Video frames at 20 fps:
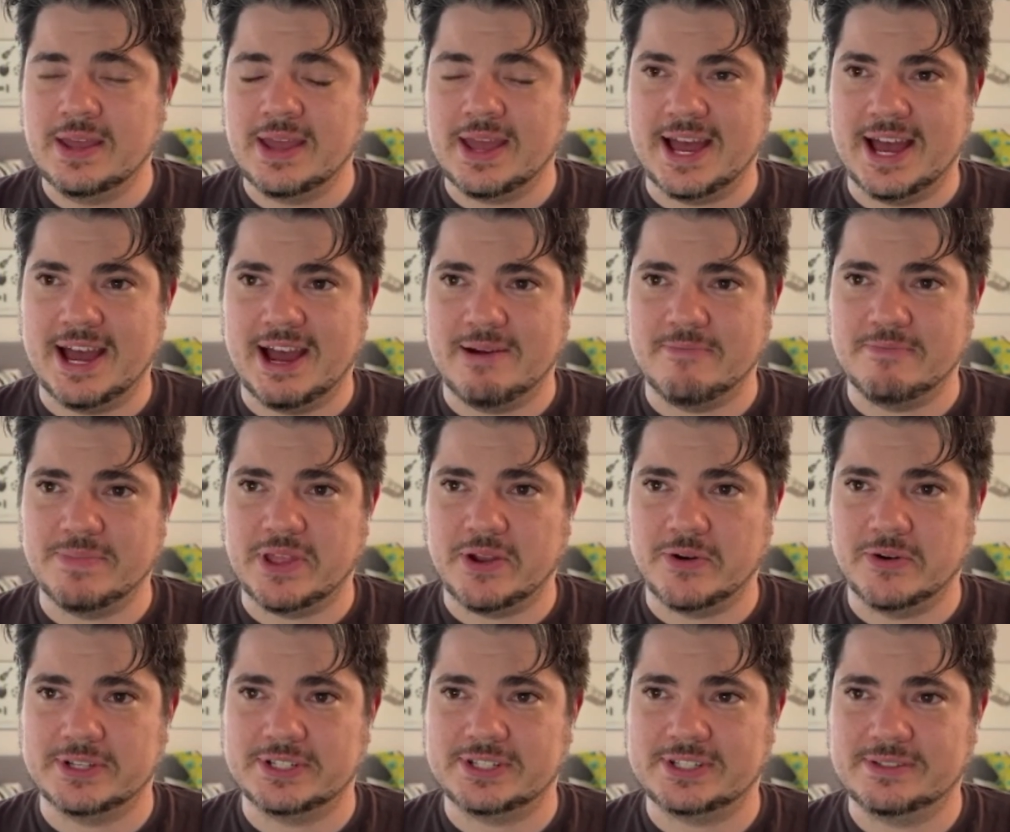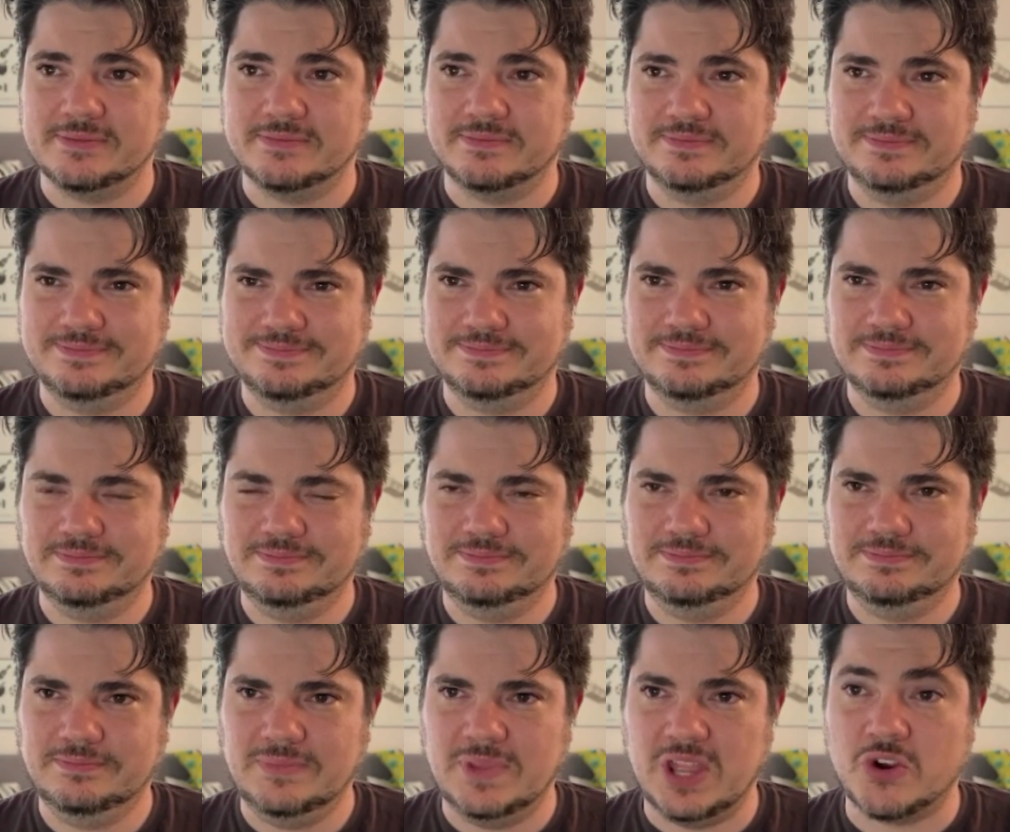There was
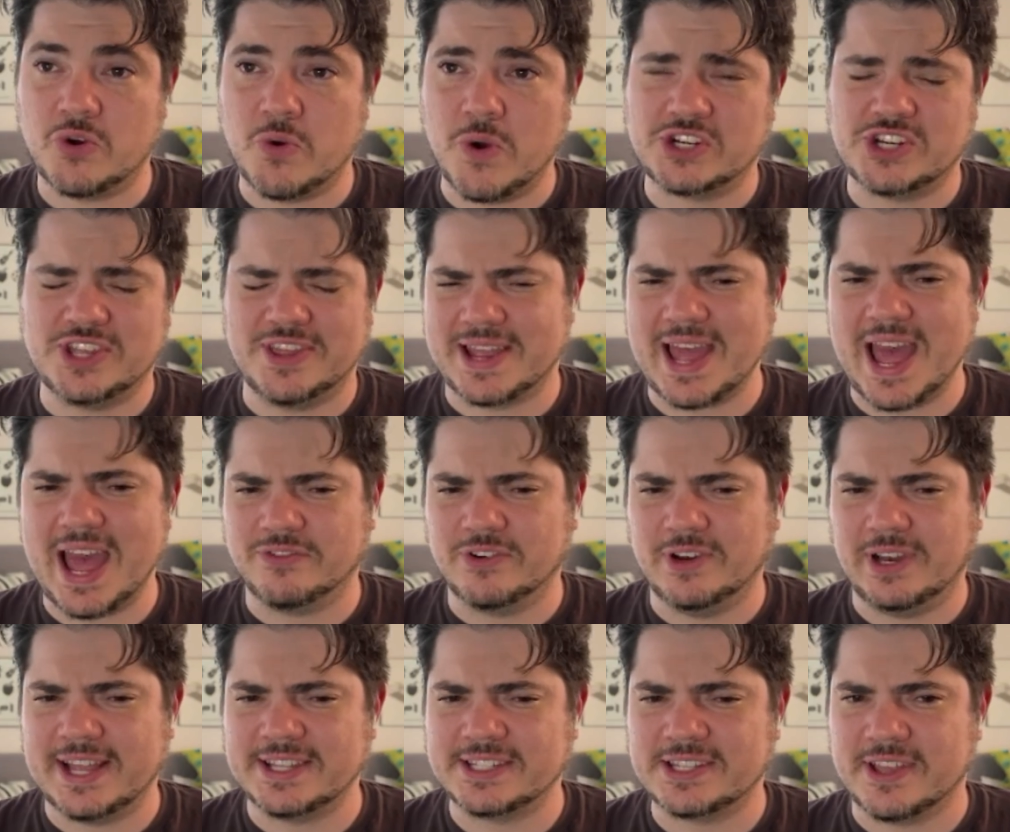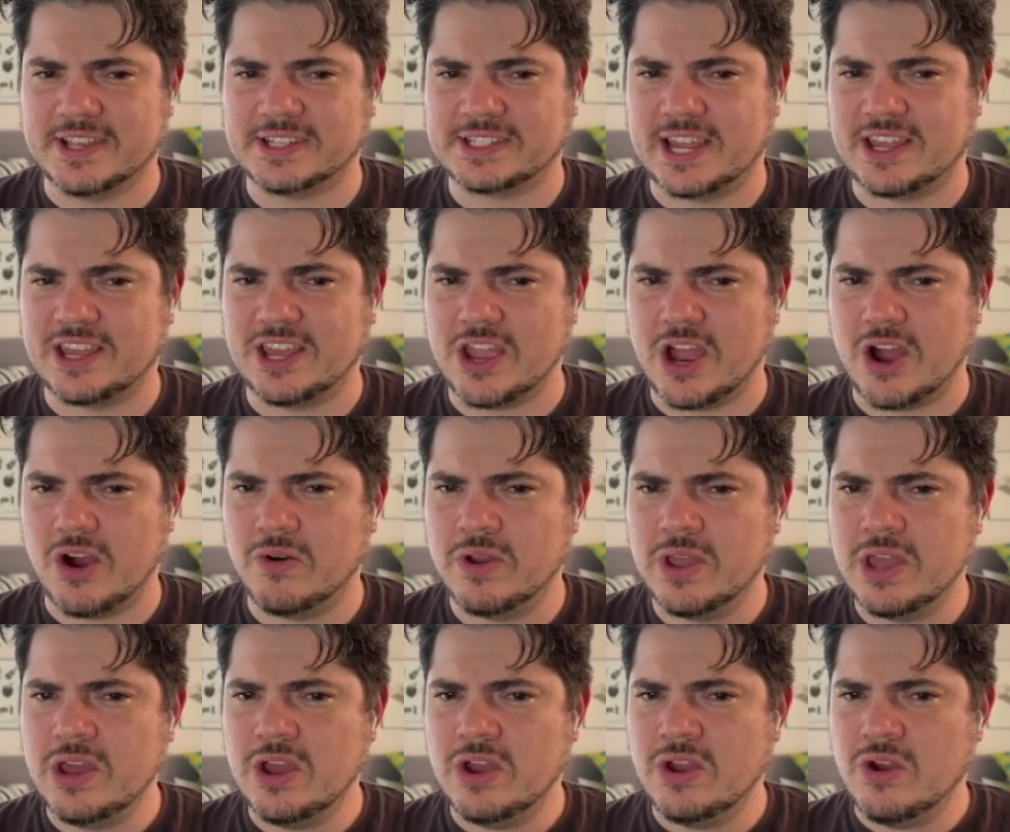a question that kind of relates to this, like,
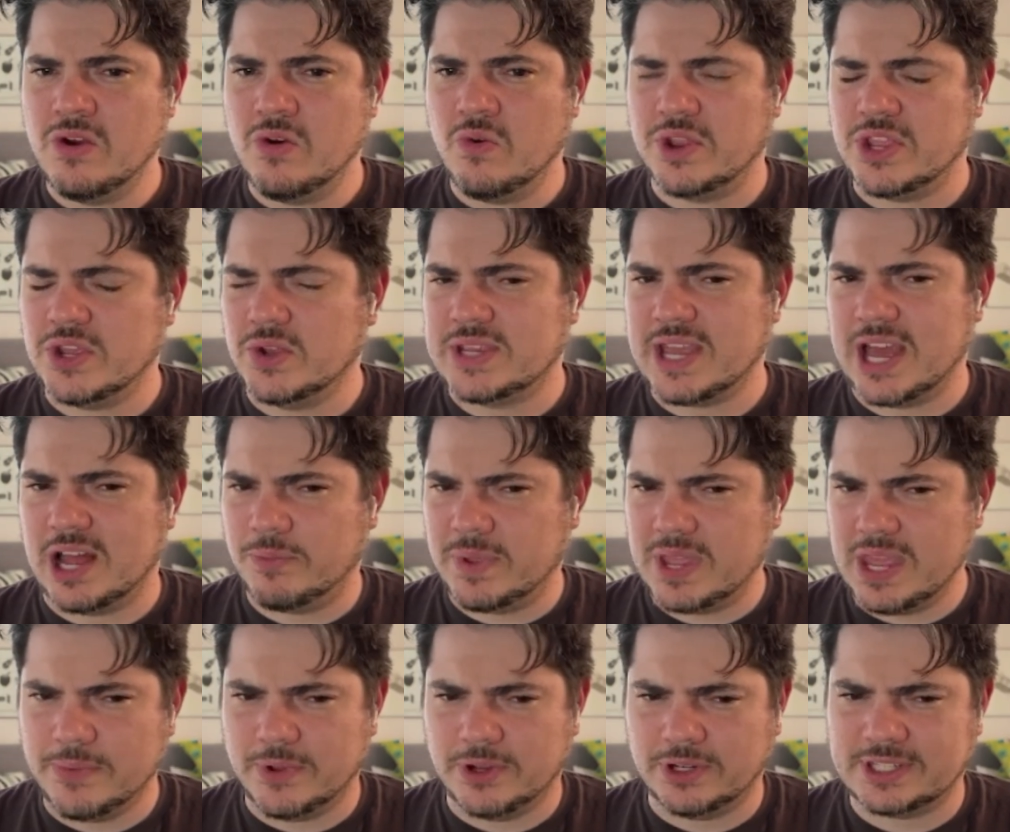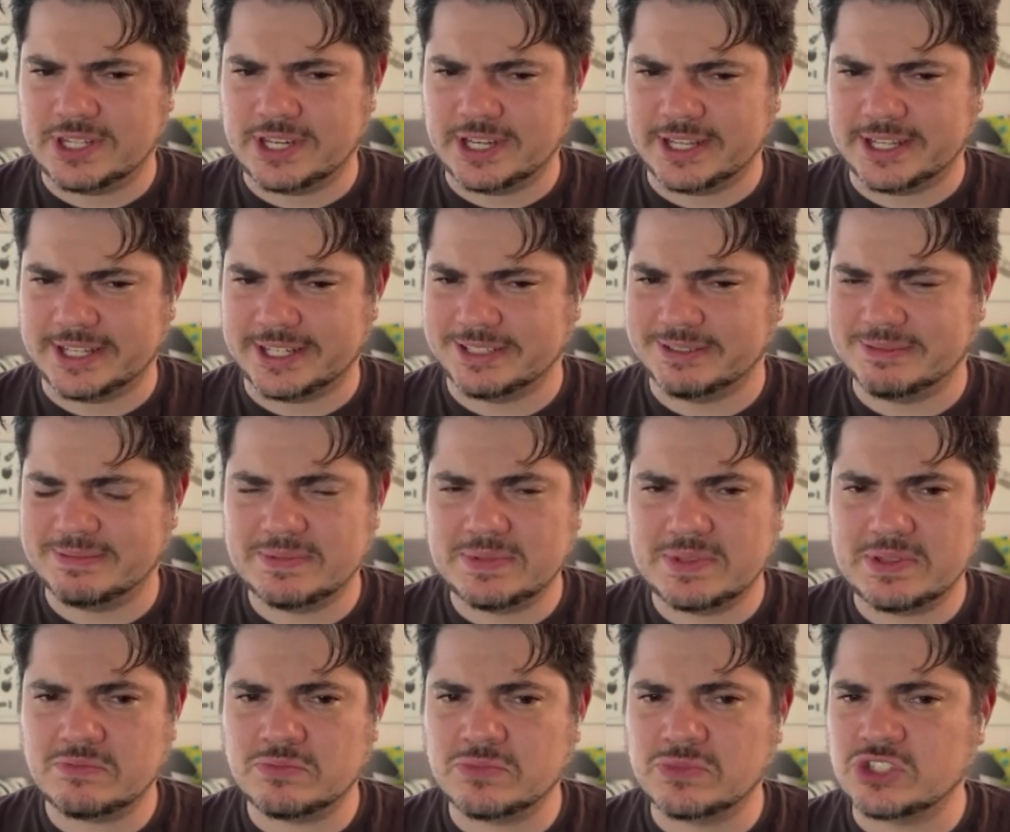would you tell people to
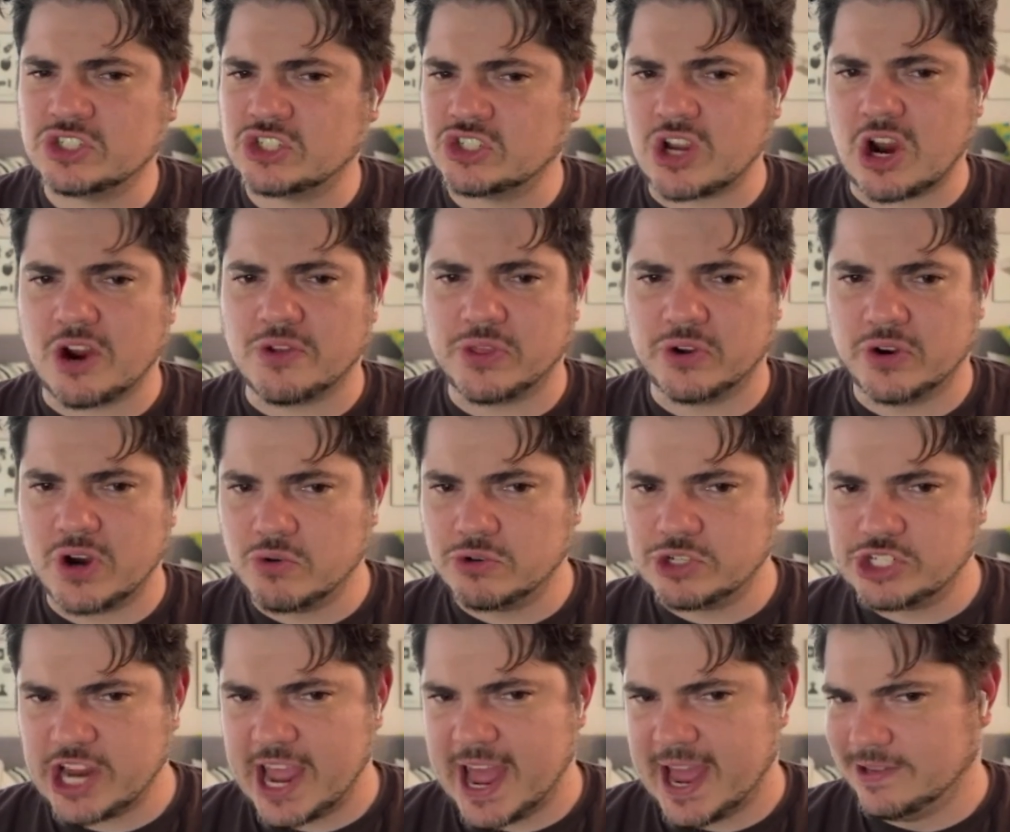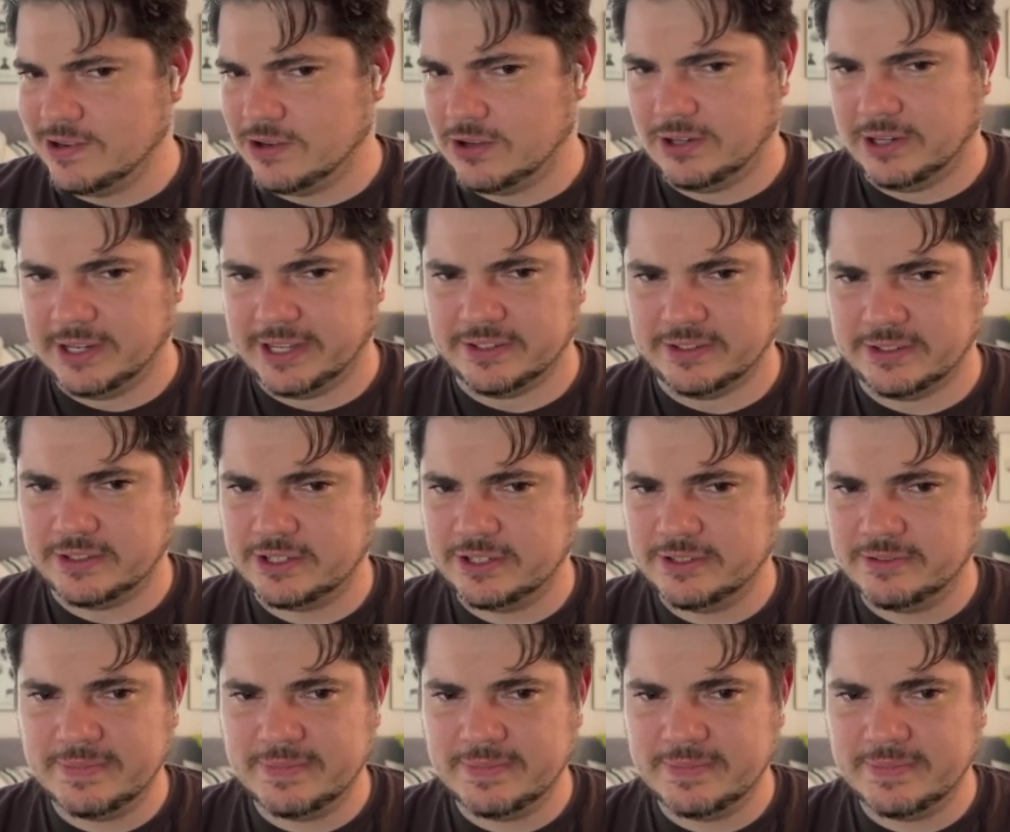start their own channel and